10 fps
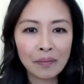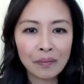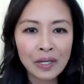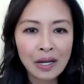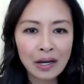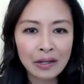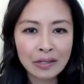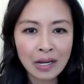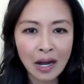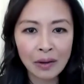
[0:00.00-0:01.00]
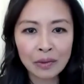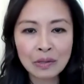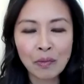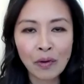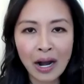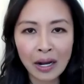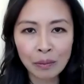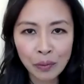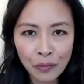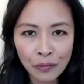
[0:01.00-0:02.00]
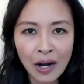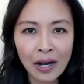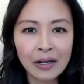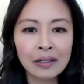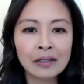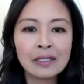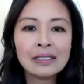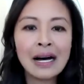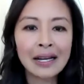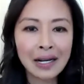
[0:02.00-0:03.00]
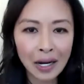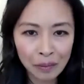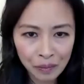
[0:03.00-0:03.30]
Because I was more high profile, I got